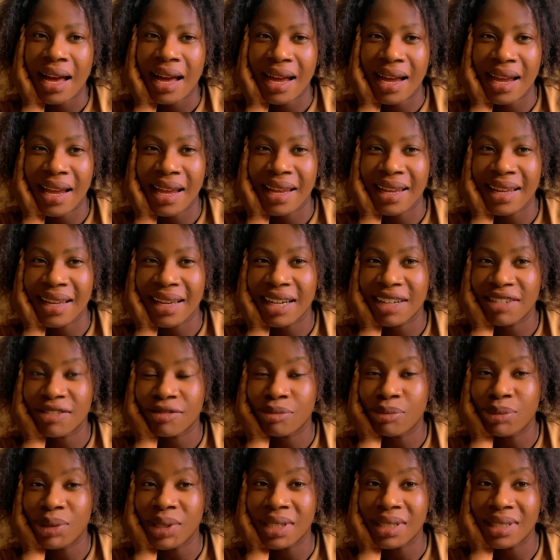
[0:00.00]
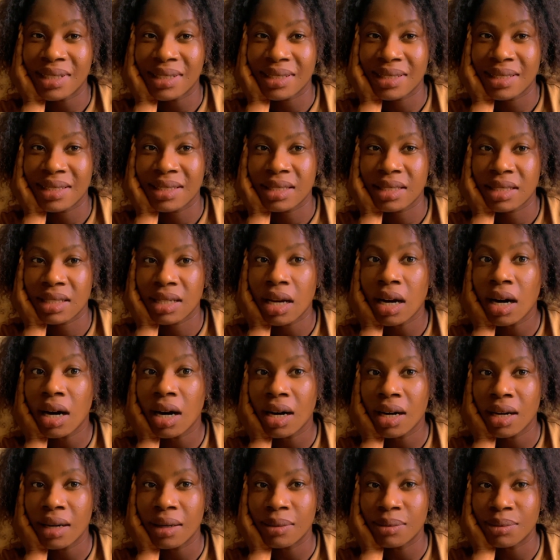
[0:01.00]
I have been
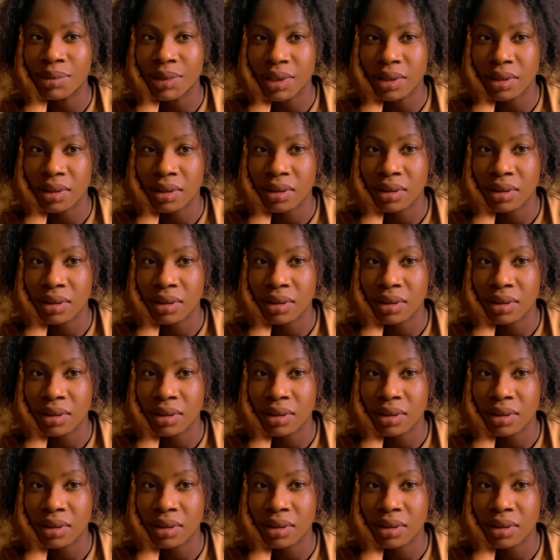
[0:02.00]
calmed.